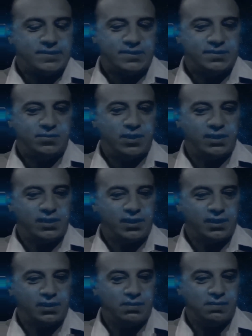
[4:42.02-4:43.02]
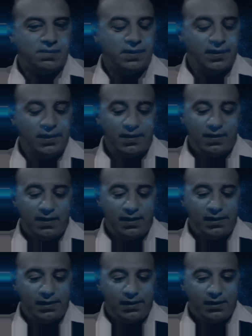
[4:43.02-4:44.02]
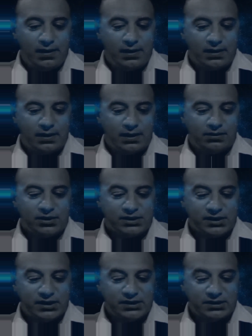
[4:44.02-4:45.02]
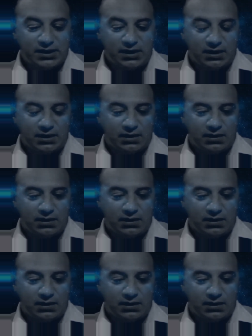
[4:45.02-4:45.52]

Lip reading: Didn't want to let it go. And it wasn't easy.